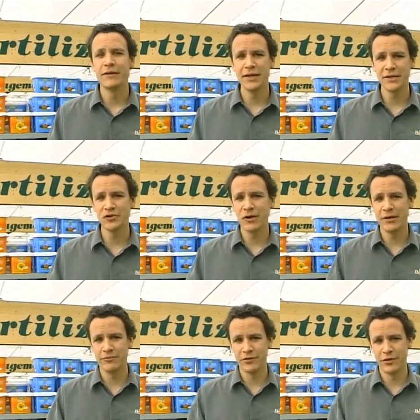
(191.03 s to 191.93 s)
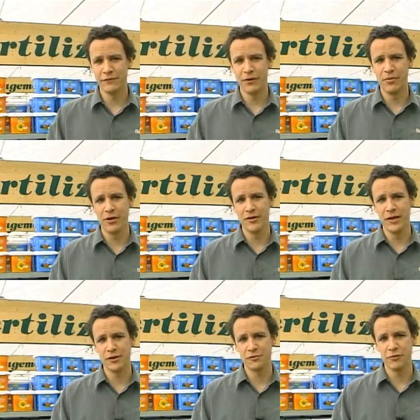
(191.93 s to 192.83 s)
Let's try to preserve our
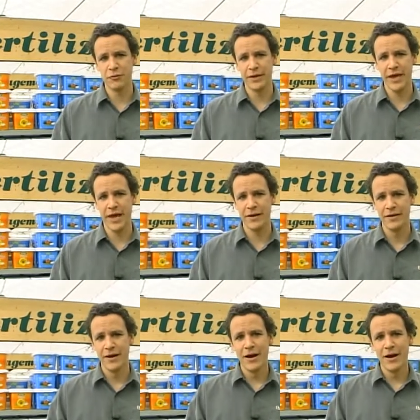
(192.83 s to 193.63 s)
pollinators where we can.